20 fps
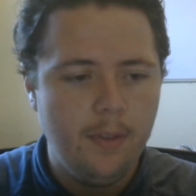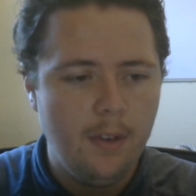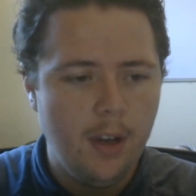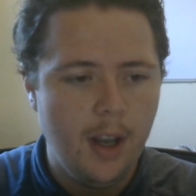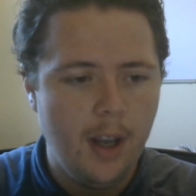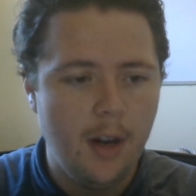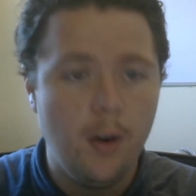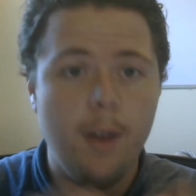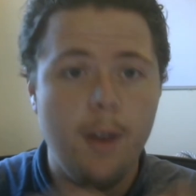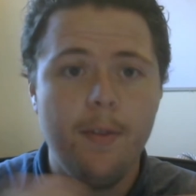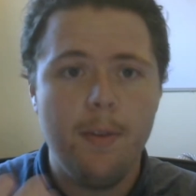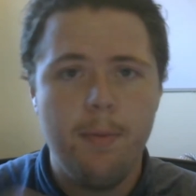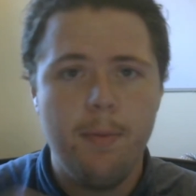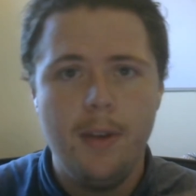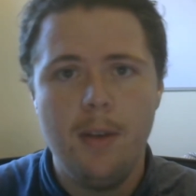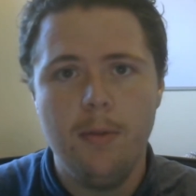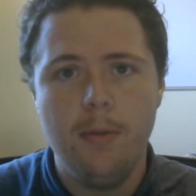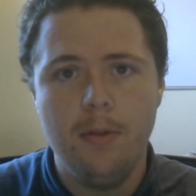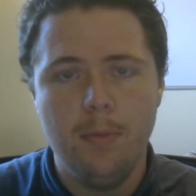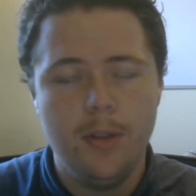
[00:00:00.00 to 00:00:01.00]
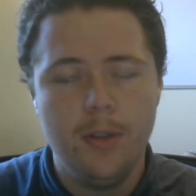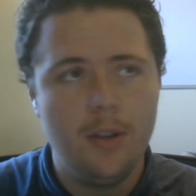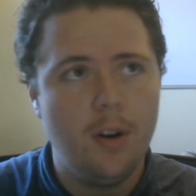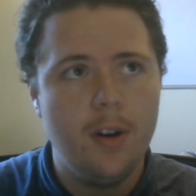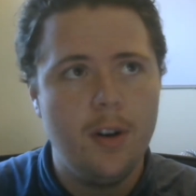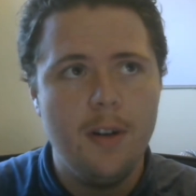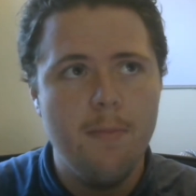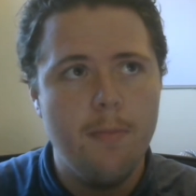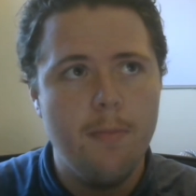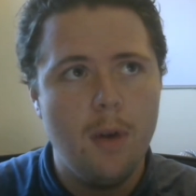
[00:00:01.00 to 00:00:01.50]
And our MVP, we
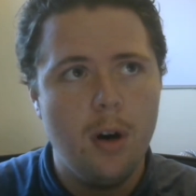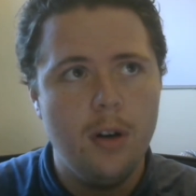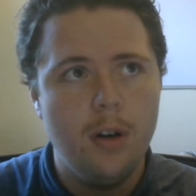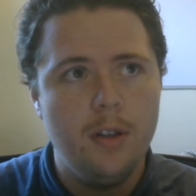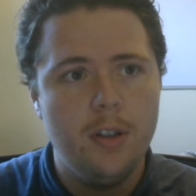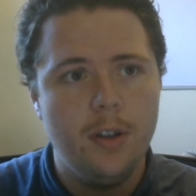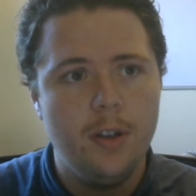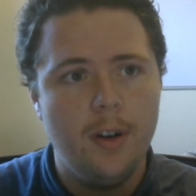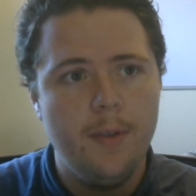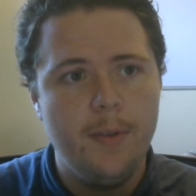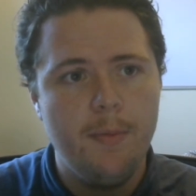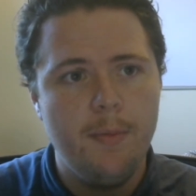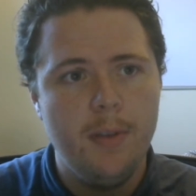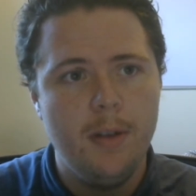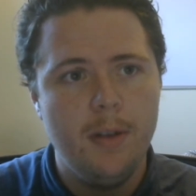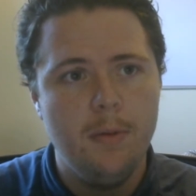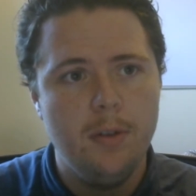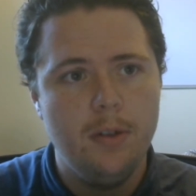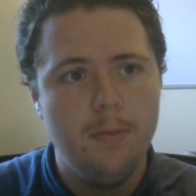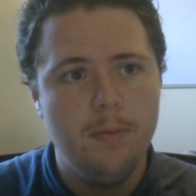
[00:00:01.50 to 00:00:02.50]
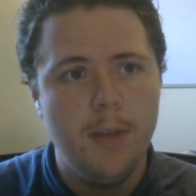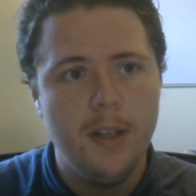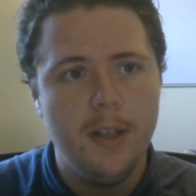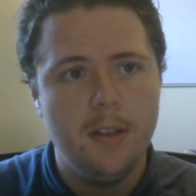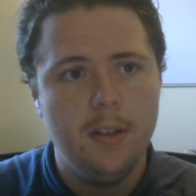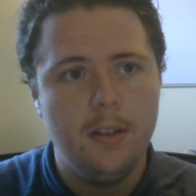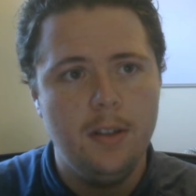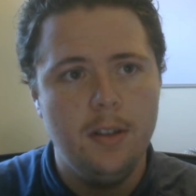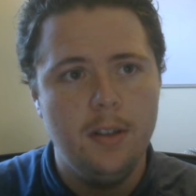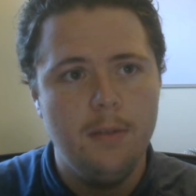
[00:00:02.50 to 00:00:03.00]
started in March, and our MVP was
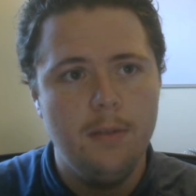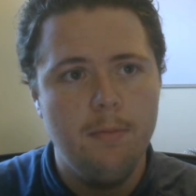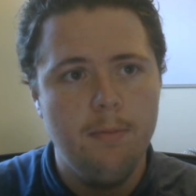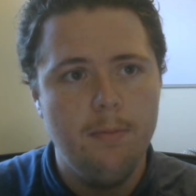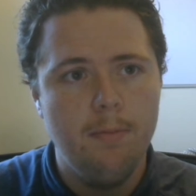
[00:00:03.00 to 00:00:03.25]
basically,